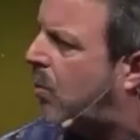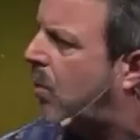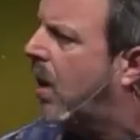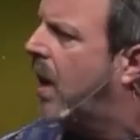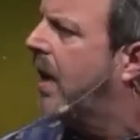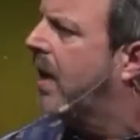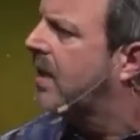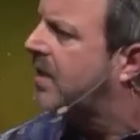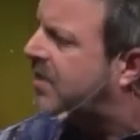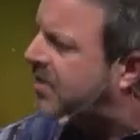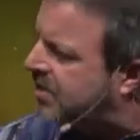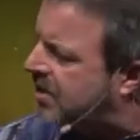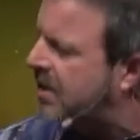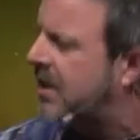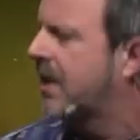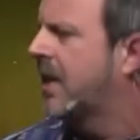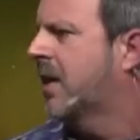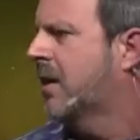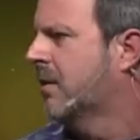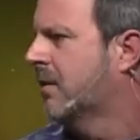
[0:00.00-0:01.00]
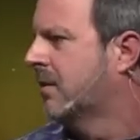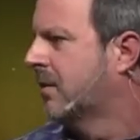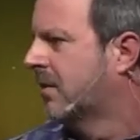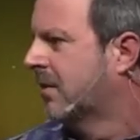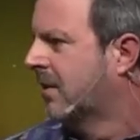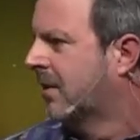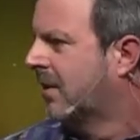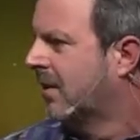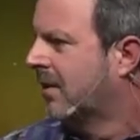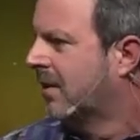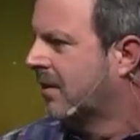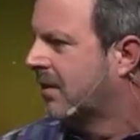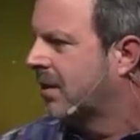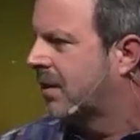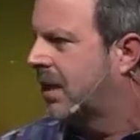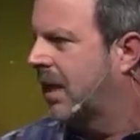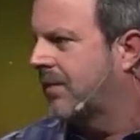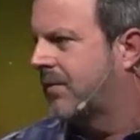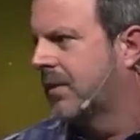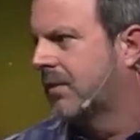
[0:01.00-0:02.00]
quiet and sit down?
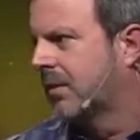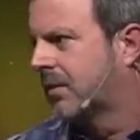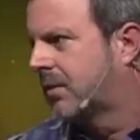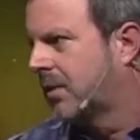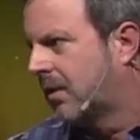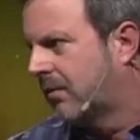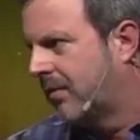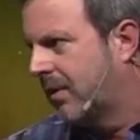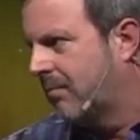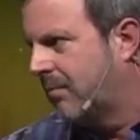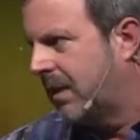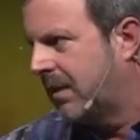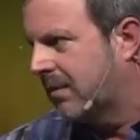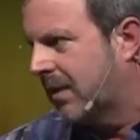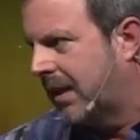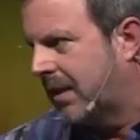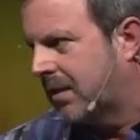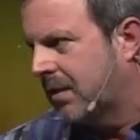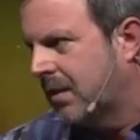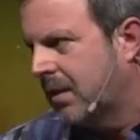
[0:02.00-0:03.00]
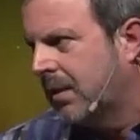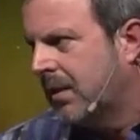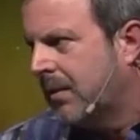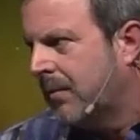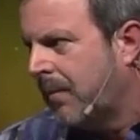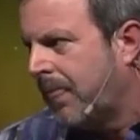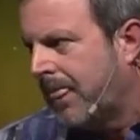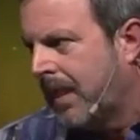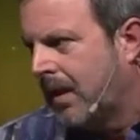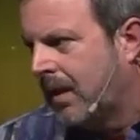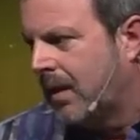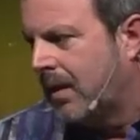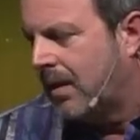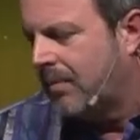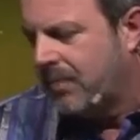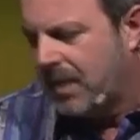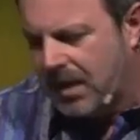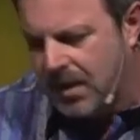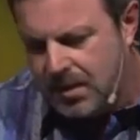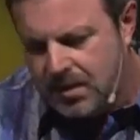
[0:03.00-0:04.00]
And Kathy looked over at me like,
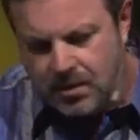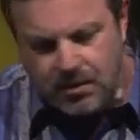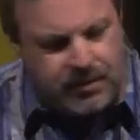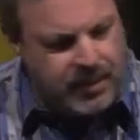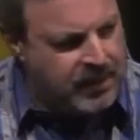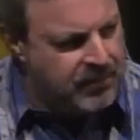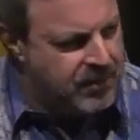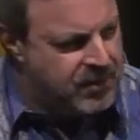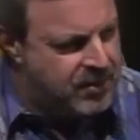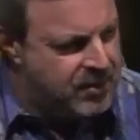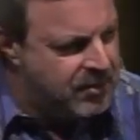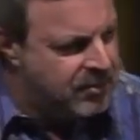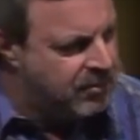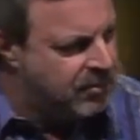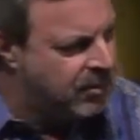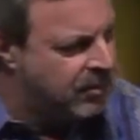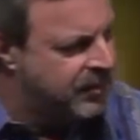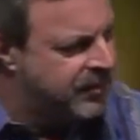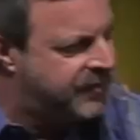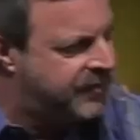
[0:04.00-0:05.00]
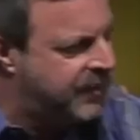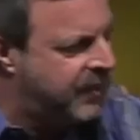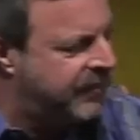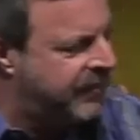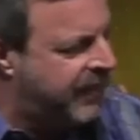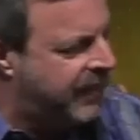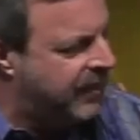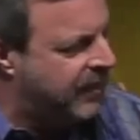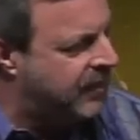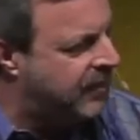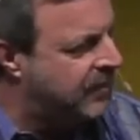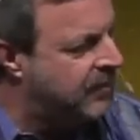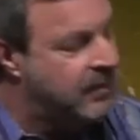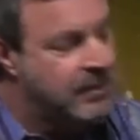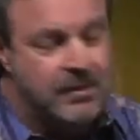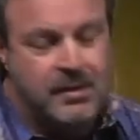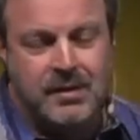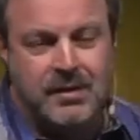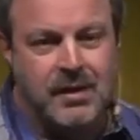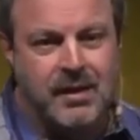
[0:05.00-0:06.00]
I'm not sure that was your role to say
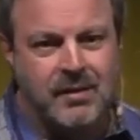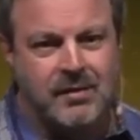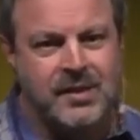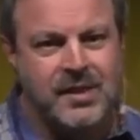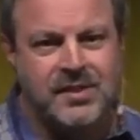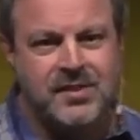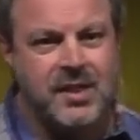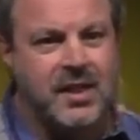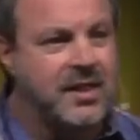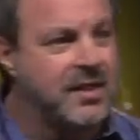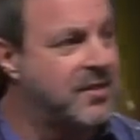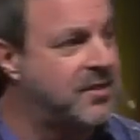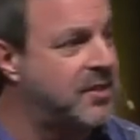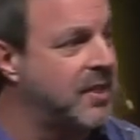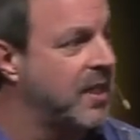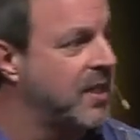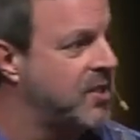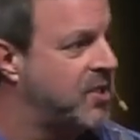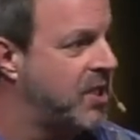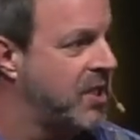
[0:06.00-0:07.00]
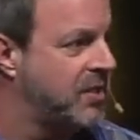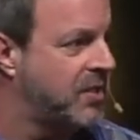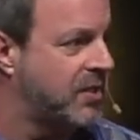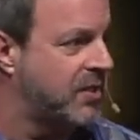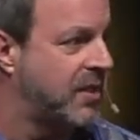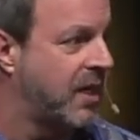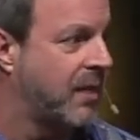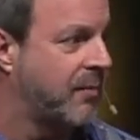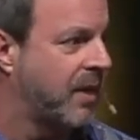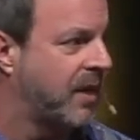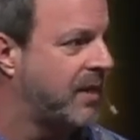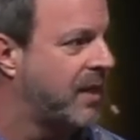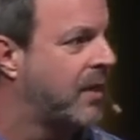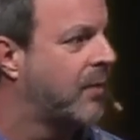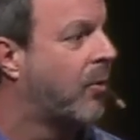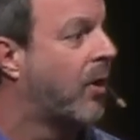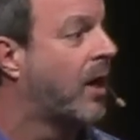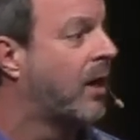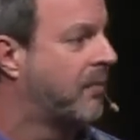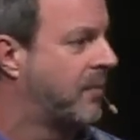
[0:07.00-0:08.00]
that. At least I didn't say in Jesus' name. I
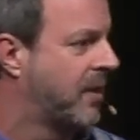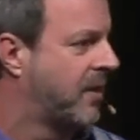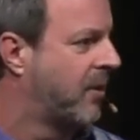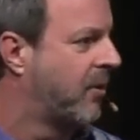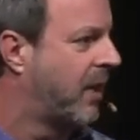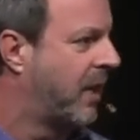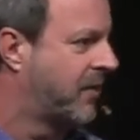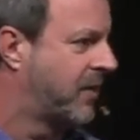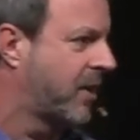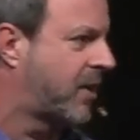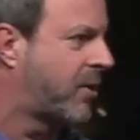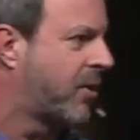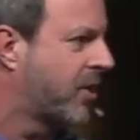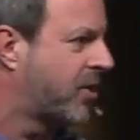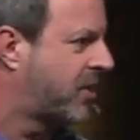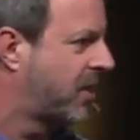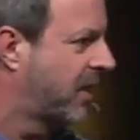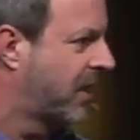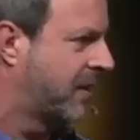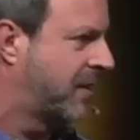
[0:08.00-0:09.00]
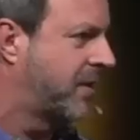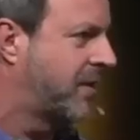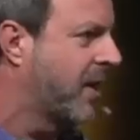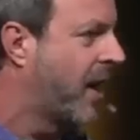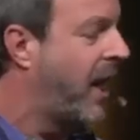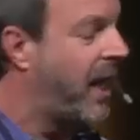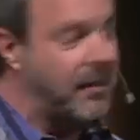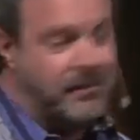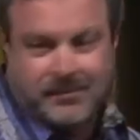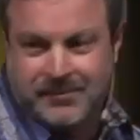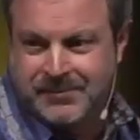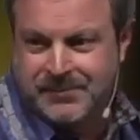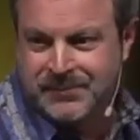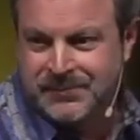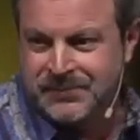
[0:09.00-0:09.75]
didn't want him to know I was a Christian at the time.